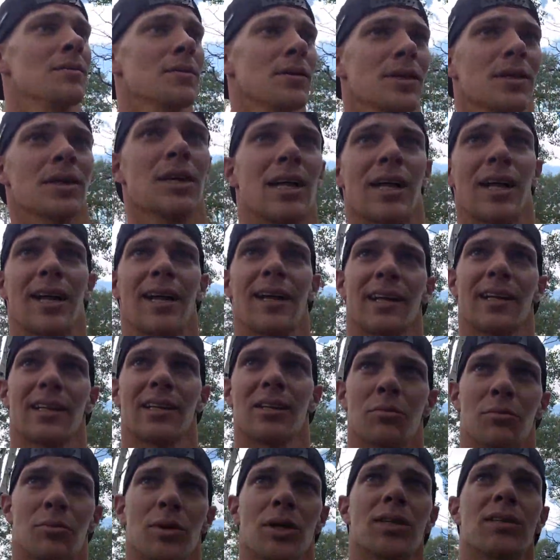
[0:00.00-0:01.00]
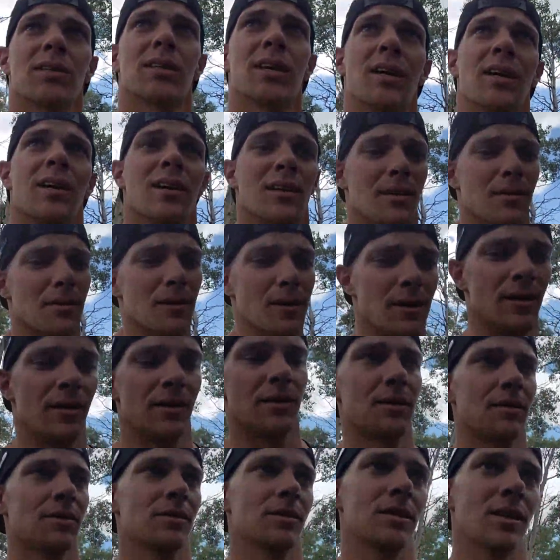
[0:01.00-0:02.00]
Glad I got the big tent.
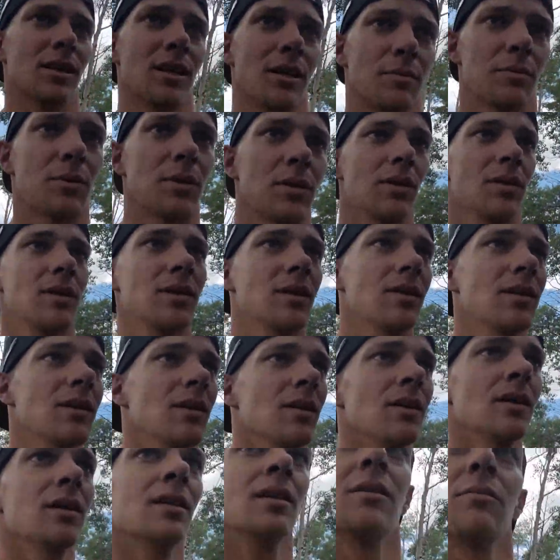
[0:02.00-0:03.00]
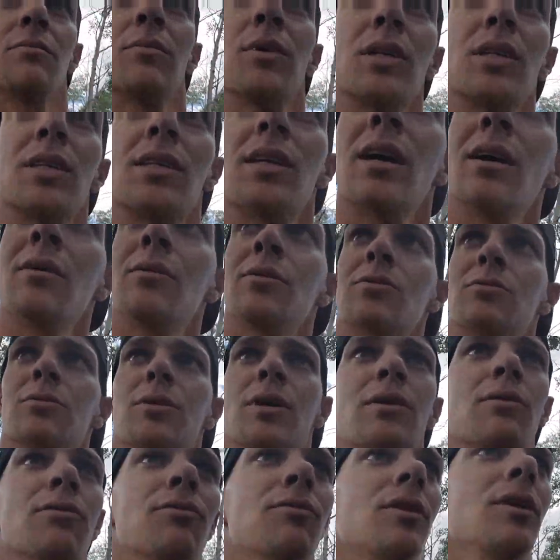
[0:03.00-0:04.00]
Set up a big tent with
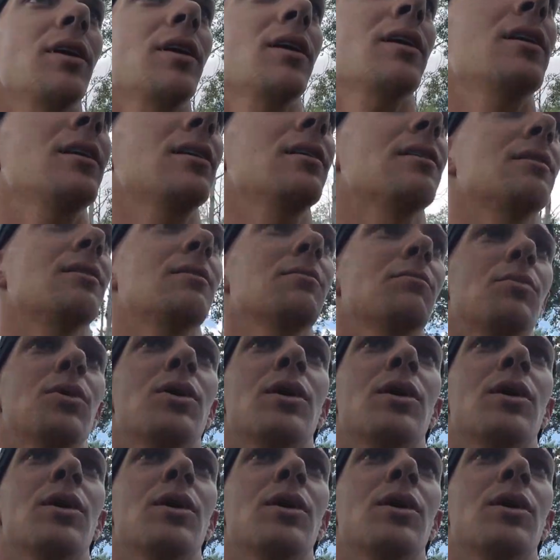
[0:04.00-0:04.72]
rain fly and put